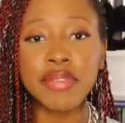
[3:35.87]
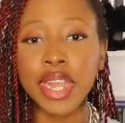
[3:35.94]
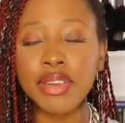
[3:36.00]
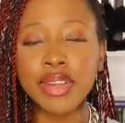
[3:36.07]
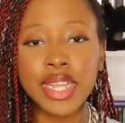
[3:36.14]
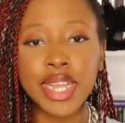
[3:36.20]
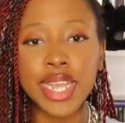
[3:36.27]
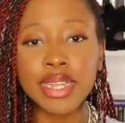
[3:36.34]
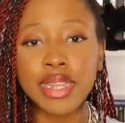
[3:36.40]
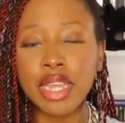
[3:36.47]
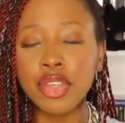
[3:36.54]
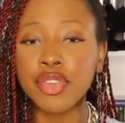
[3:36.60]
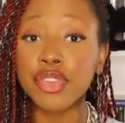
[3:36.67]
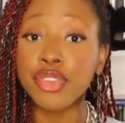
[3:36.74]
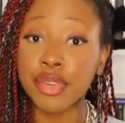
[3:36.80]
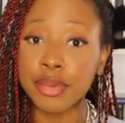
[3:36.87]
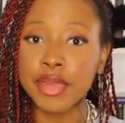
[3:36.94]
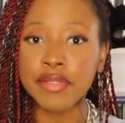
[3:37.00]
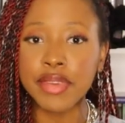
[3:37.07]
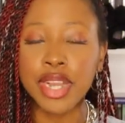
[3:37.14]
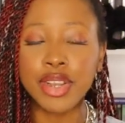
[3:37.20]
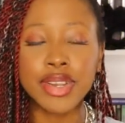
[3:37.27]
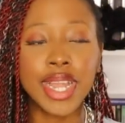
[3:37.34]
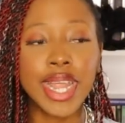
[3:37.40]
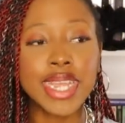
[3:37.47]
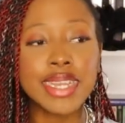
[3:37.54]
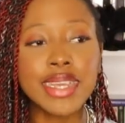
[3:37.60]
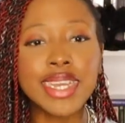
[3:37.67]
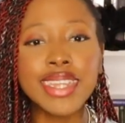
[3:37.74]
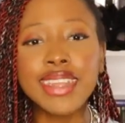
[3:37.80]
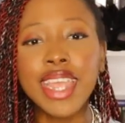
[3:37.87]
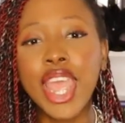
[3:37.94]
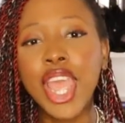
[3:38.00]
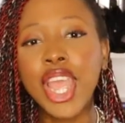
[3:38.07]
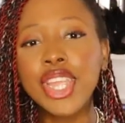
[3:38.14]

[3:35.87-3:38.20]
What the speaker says: viral like that or semi-viral like that,